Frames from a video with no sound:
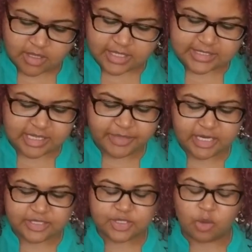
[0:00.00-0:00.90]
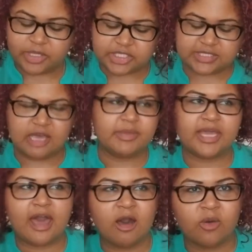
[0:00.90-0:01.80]
Because, I mean, so much is
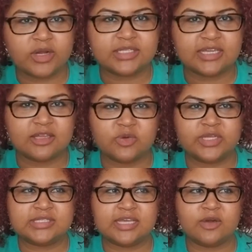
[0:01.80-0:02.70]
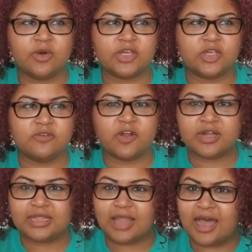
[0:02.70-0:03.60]
coming out where it's like the queen's like, well, you've
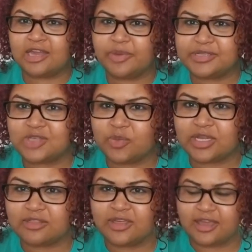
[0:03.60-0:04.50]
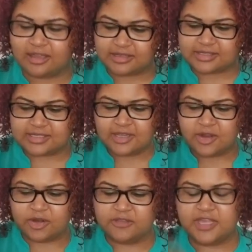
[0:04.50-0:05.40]
already lied about so many things,
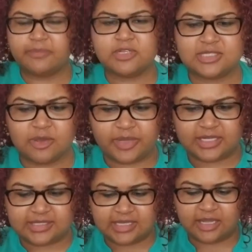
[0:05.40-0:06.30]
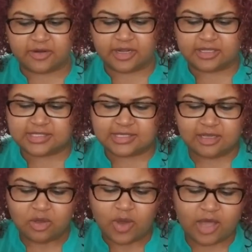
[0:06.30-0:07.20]
or you kept us so many secrets.
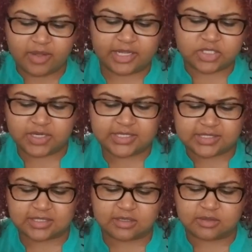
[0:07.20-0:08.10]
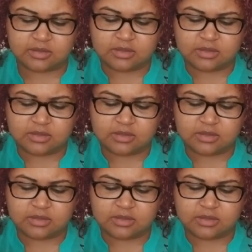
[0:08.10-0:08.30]
Why would I trust you?